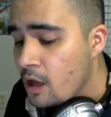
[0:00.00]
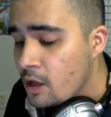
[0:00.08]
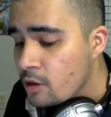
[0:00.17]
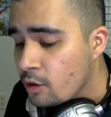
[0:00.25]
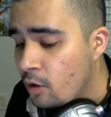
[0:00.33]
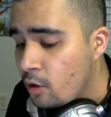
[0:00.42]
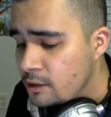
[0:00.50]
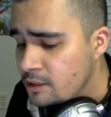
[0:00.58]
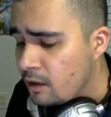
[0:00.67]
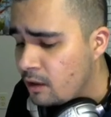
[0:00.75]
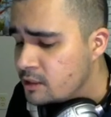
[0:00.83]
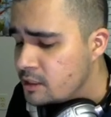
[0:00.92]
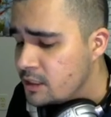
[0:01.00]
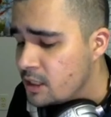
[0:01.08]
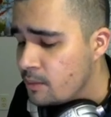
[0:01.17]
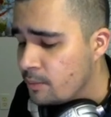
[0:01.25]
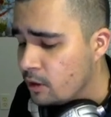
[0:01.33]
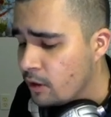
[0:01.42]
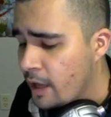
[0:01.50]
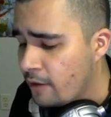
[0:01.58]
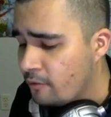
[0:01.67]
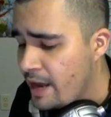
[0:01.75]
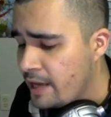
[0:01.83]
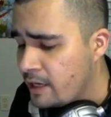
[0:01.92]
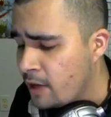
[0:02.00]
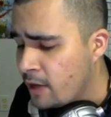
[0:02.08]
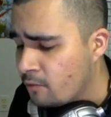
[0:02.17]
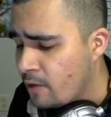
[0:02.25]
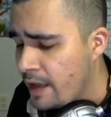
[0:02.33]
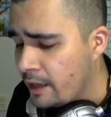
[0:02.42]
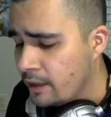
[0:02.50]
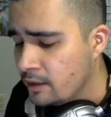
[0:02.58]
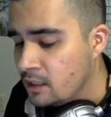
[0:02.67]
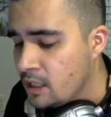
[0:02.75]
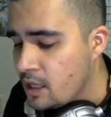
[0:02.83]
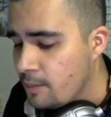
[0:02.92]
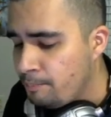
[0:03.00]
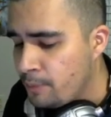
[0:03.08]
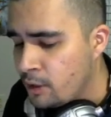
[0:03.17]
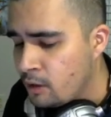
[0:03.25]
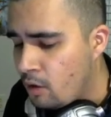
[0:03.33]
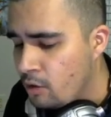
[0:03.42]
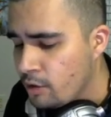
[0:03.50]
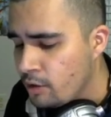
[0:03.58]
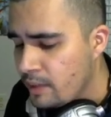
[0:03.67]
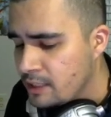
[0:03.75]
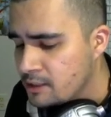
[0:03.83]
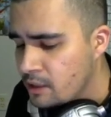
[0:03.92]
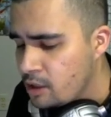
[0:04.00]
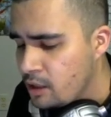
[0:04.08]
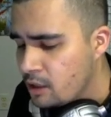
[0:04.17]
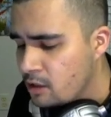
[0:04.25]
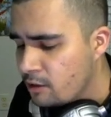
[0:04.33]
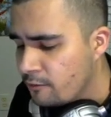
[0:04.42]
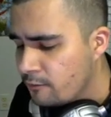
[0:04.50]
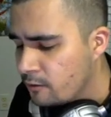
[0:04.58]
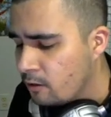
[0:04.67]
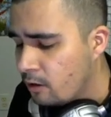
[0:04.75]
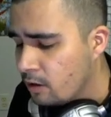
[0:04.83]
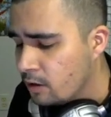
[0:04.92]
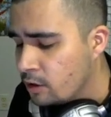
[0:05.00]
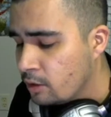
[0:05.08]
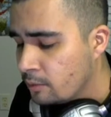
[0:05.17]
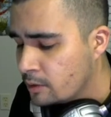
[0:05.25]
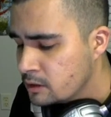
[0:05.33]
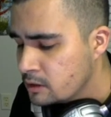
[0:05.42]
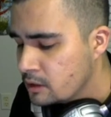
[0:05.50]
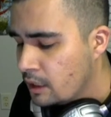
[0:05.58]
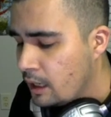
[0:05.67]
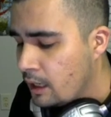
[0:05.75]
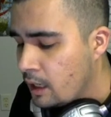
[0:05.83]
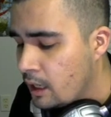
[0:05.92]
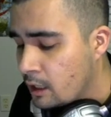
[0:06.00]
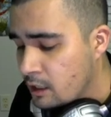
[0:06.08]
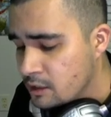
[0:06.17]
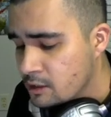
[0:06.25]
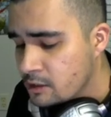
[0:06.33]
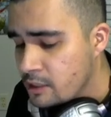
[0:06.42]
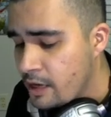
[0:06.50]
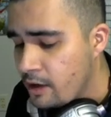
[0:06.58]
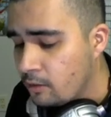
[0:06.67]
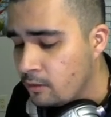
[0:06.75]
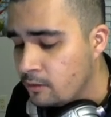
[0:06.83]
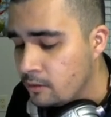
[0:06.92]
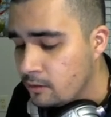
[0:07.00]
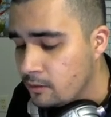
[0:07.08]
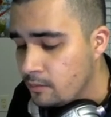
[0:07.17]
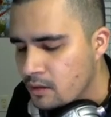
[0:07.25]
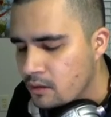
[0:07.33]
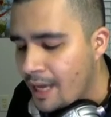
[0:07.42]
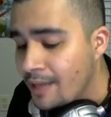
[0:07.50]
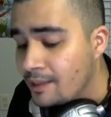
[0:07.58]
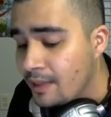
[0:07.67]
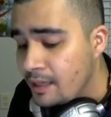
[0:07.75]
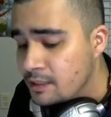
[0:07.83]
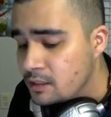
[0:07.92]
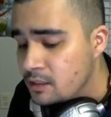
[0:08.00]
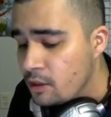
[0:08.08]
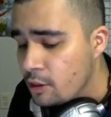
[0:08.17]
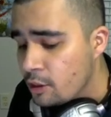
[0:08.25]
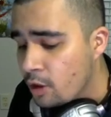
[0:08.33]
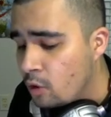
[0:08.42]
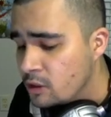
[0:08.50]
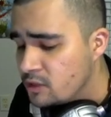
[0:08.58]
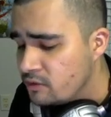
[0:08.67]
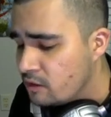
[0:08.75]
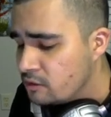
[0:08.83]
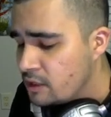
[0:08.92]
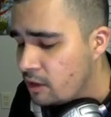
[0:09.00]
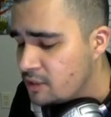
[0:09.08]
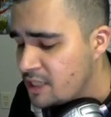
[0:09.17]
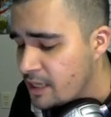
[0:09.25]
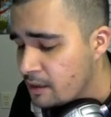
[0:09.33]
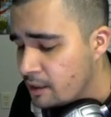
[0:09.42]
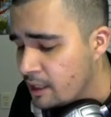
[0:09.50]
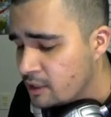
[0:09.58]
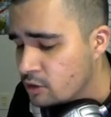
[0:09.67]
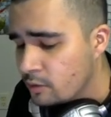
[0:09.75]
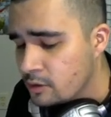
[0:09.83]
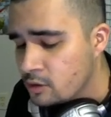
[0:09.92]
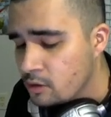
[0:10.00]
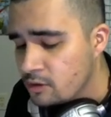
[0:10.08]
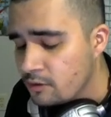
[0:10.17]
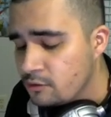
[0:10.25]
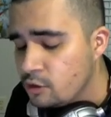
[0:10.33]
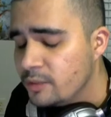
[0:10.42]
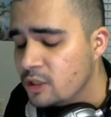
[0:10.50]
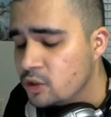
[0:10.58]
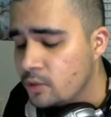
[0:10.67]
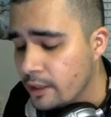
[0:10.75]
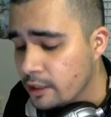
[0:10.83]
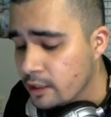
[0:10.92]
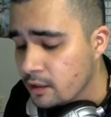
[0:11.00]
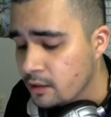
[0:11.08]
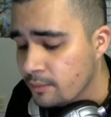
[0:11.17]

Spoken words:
The horse lost his temper and ran, but all the ways at the end of the furlong, there was a cousin snail. At last, the horse fell down dead as a result of too much running.